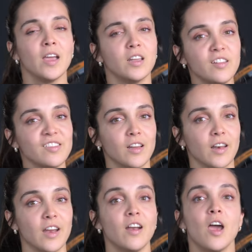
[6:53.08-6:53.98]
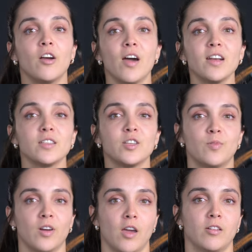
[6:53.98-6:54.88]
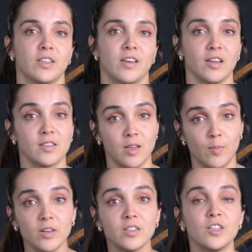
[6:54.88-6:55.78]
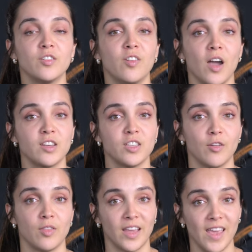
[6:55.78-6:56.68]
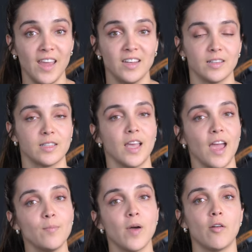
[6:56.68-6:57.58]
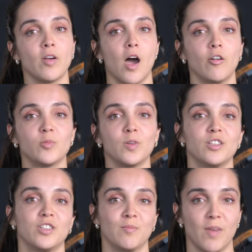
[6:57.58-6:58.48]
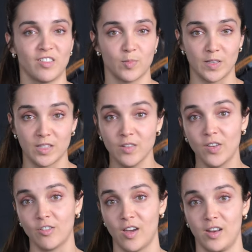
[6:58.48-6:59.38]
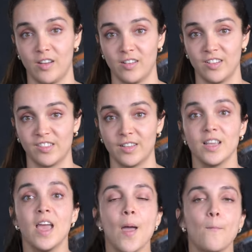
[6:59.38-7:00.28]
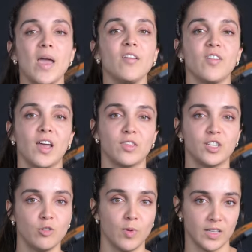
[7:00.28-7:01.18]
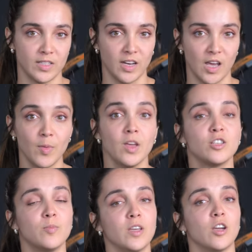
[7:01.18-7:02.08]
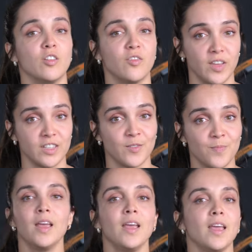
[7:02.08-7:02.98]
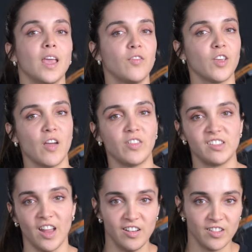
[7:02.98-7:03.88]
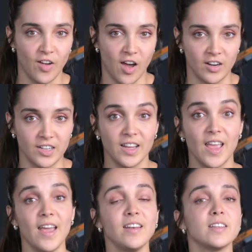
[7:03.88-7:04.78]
Additionally, riders who prioritize the ability to fine-tune their cadence and power output to match specific riding conditions may find the 2x setup to be a good fit. If you have a change of heart and